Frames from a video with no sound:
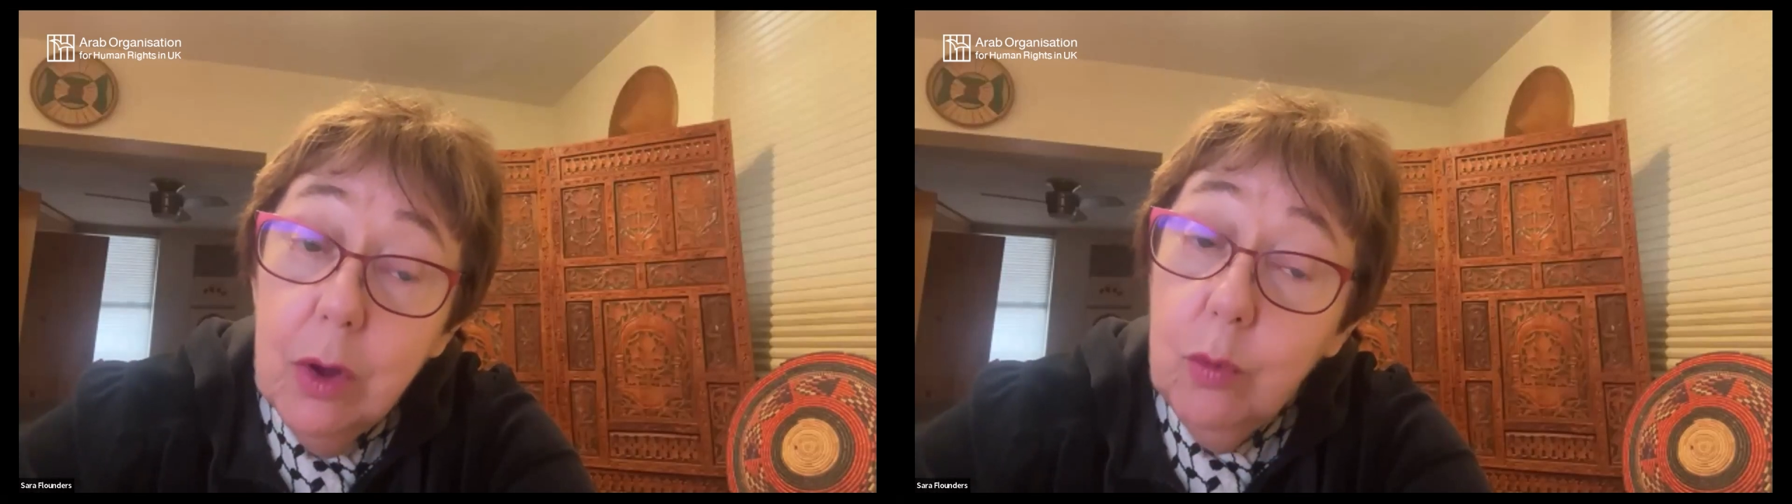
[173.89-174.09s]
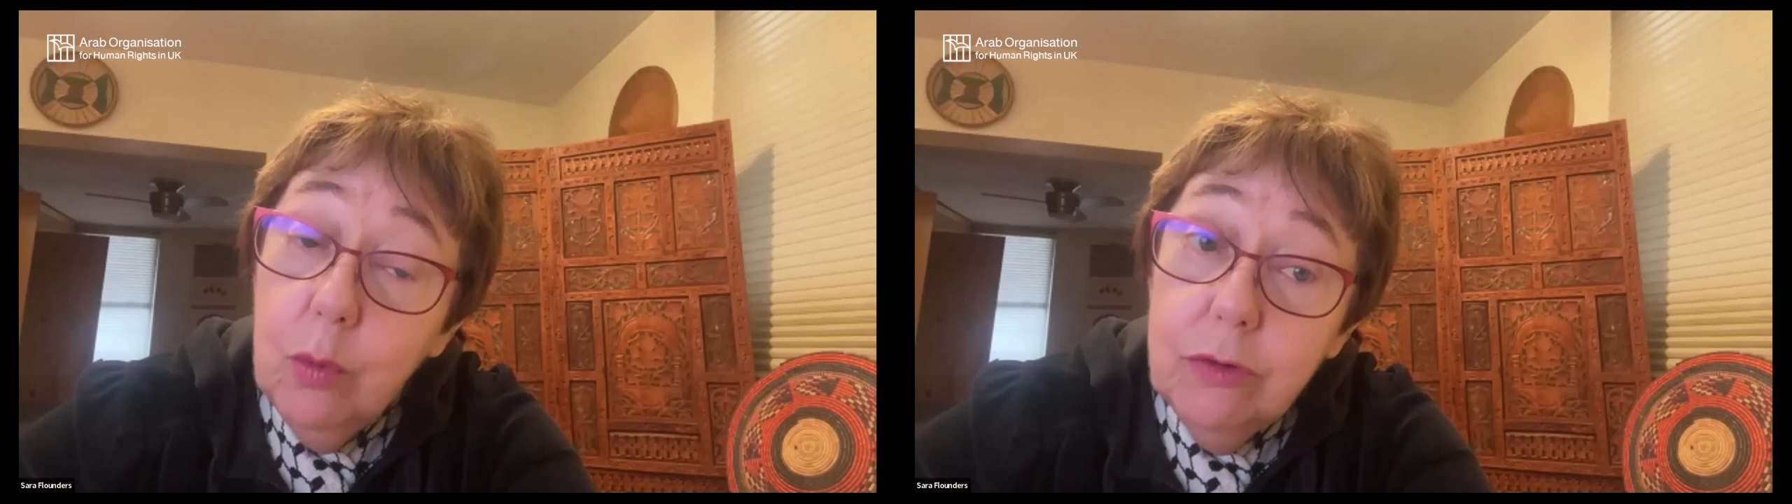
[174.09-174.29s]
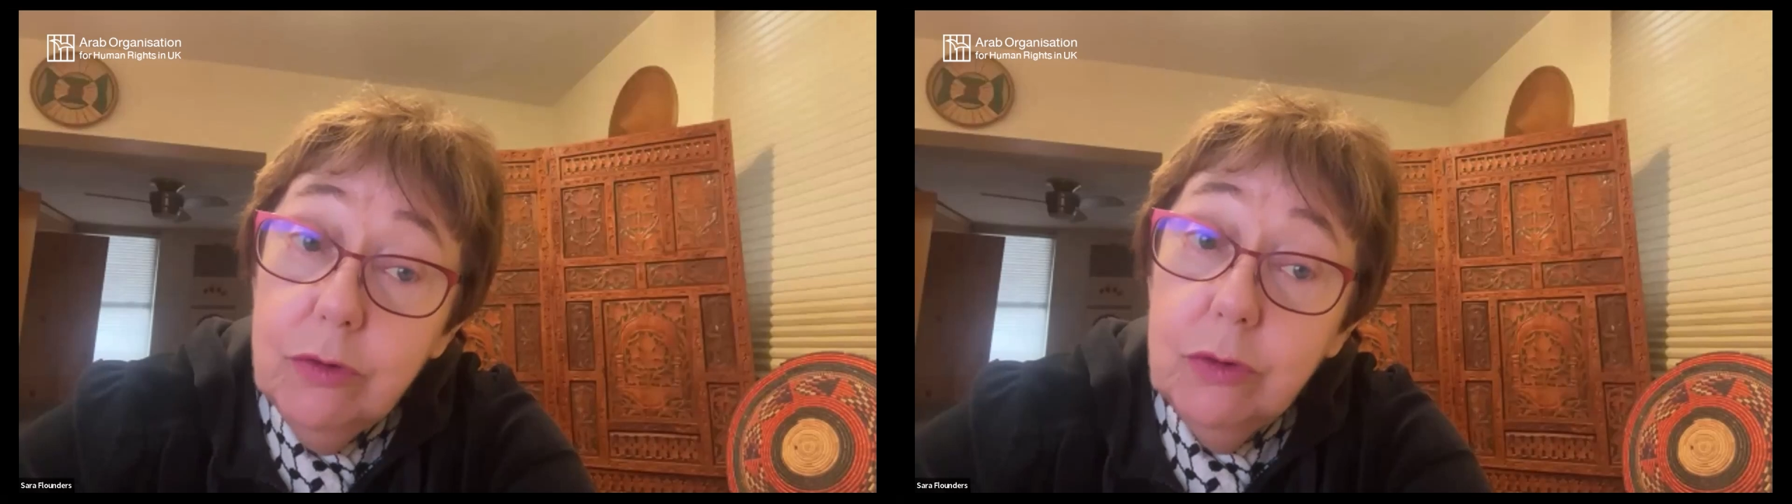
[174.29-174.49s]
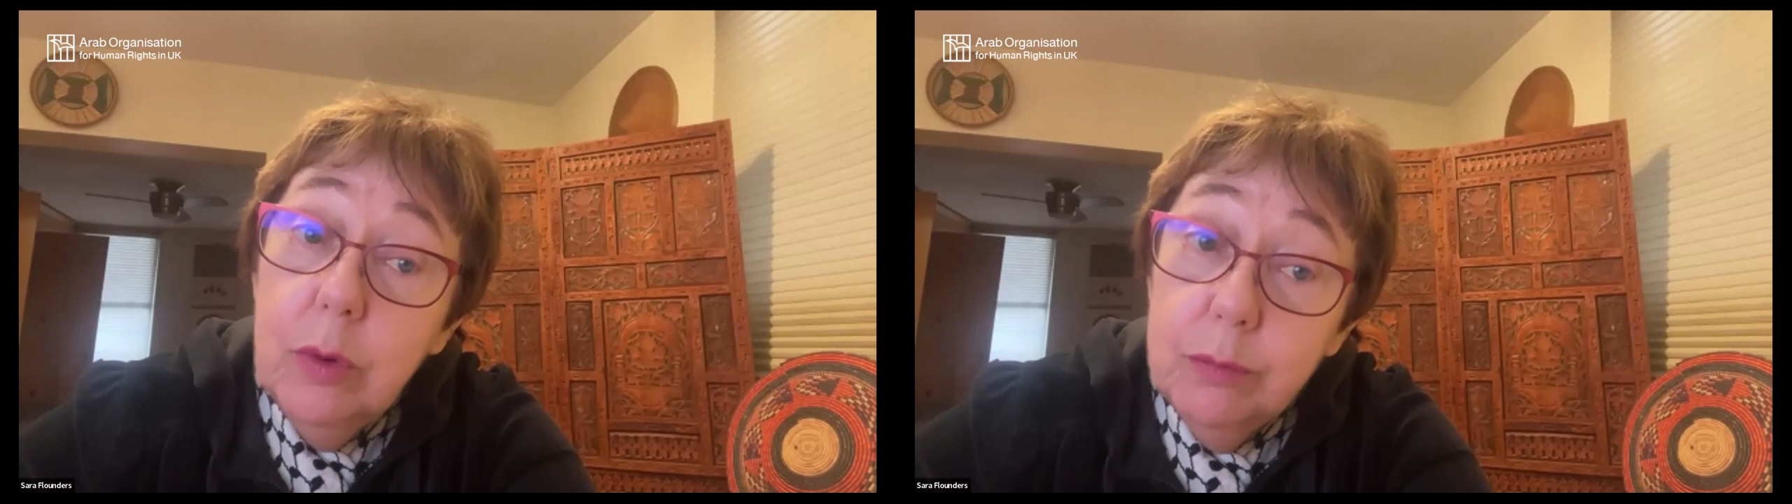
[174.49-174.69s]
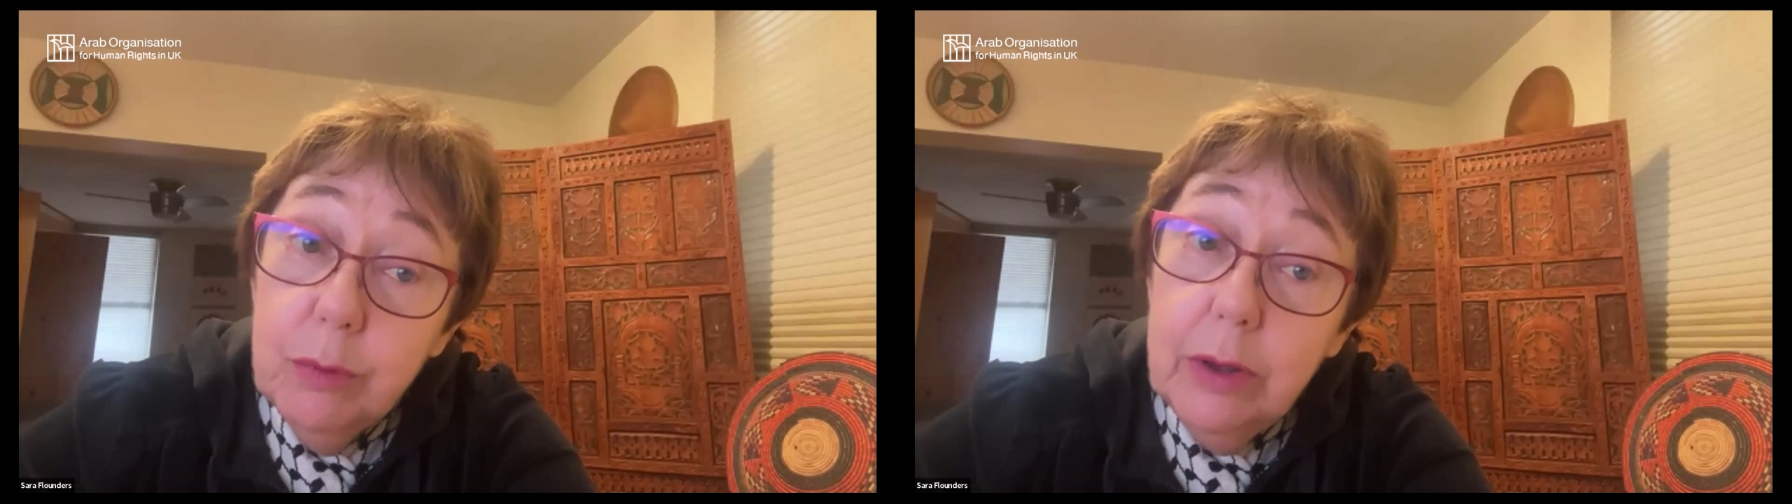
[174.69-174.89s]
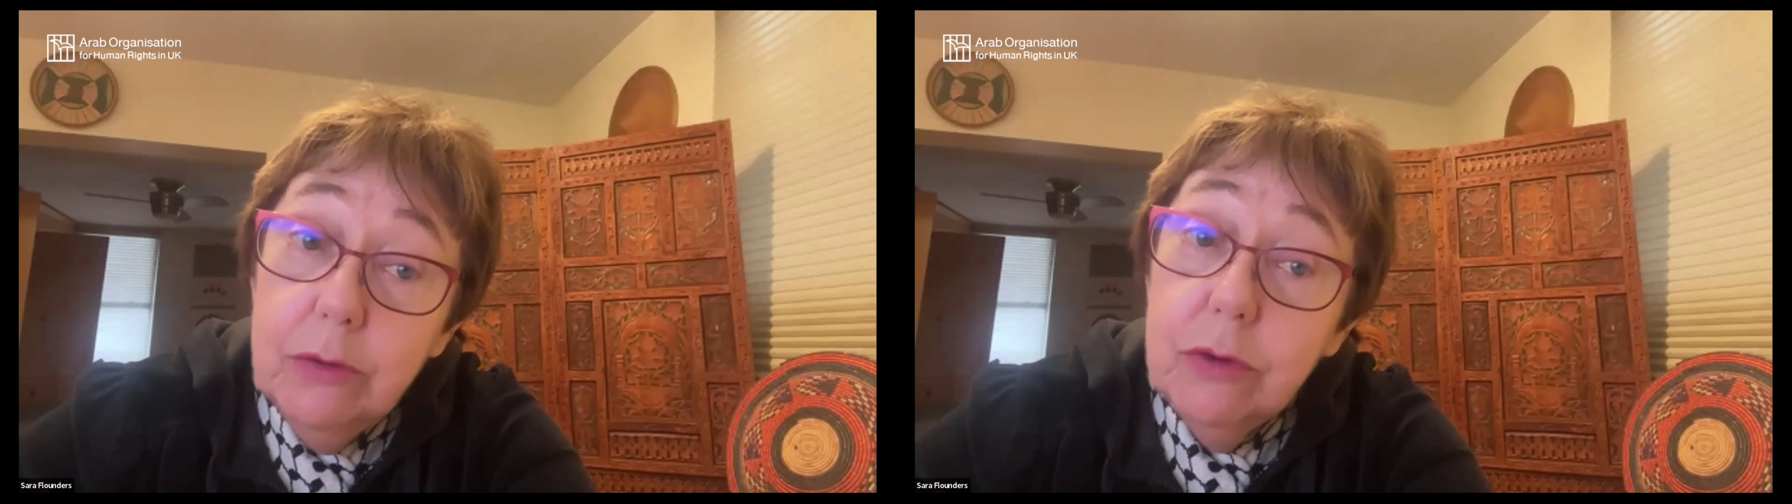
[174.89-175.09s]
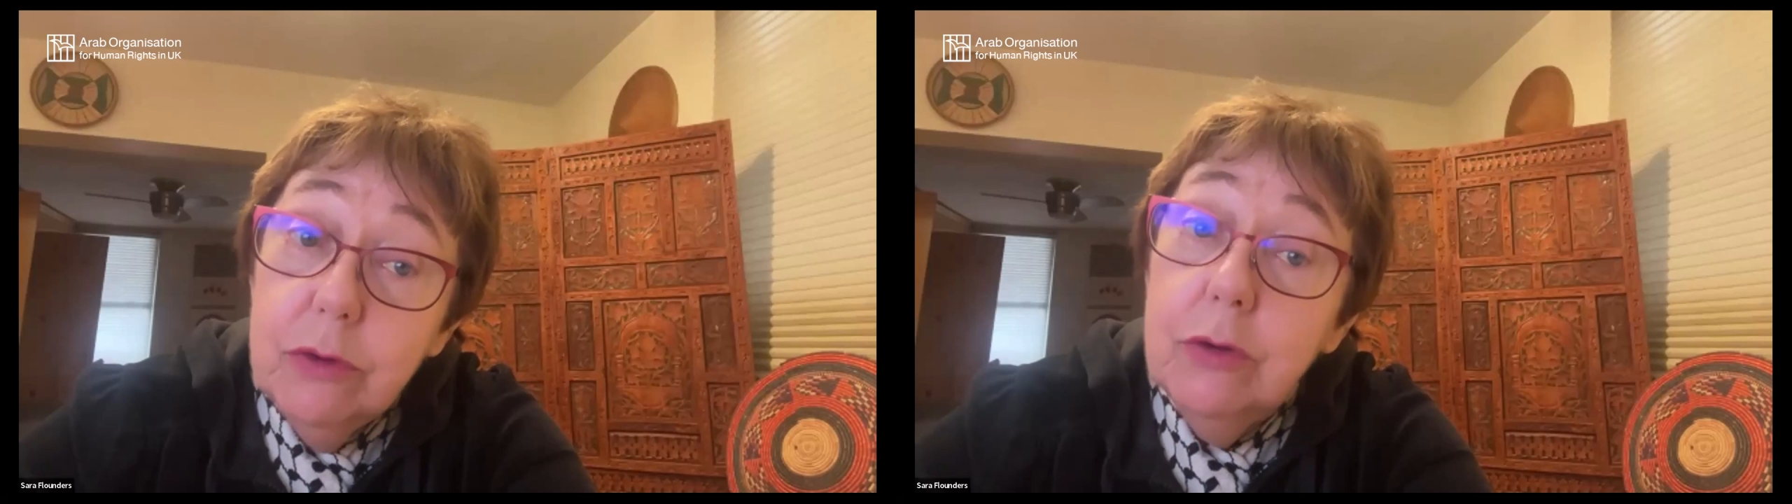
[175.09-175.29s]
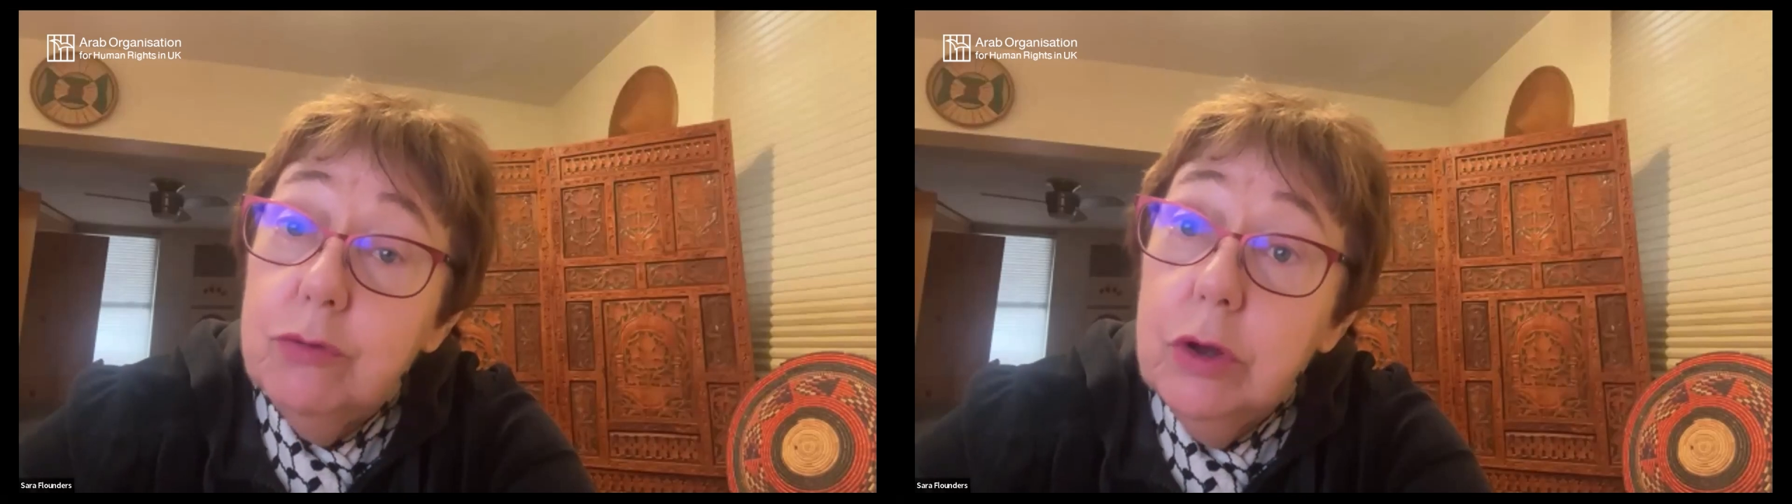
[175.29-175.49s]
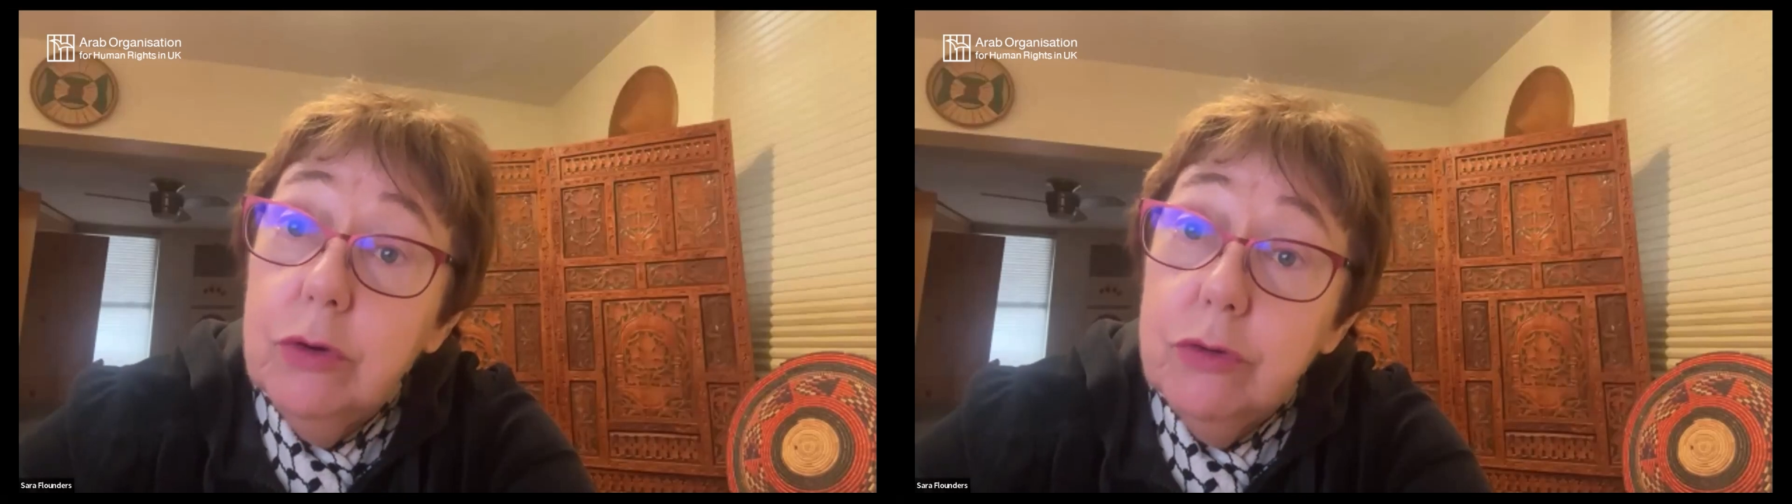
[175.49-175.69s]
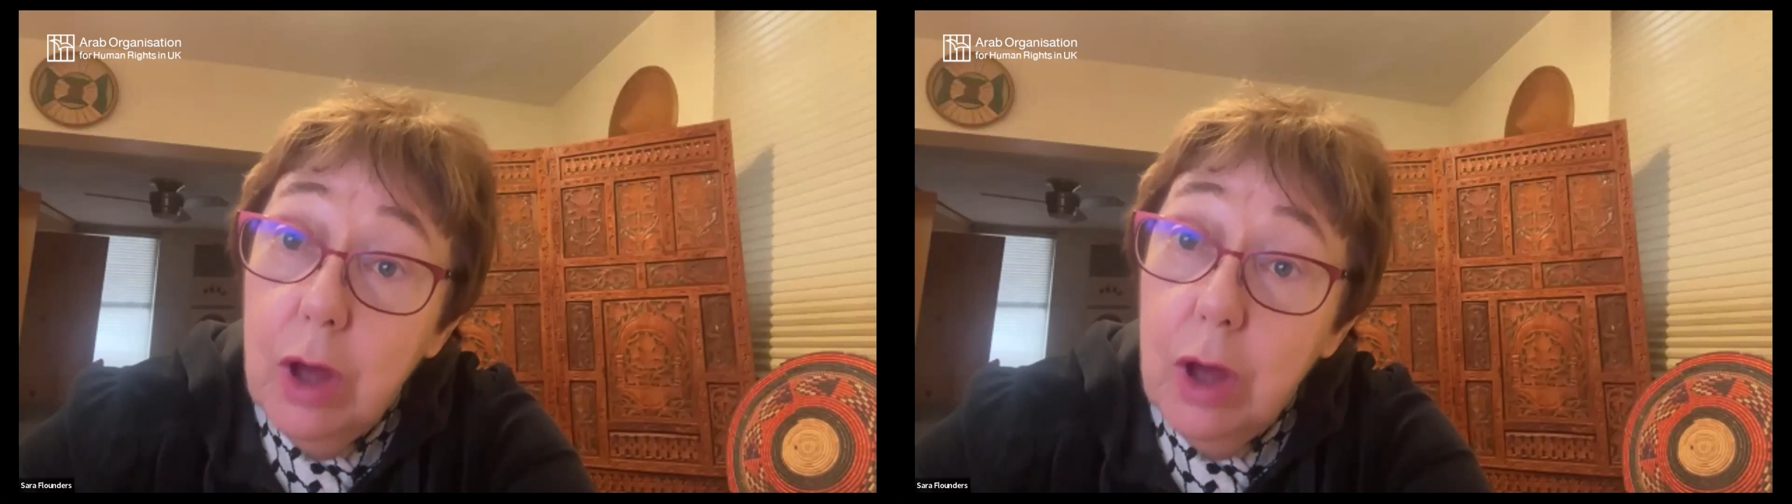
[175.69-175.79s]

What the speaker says: was to embrace Israel's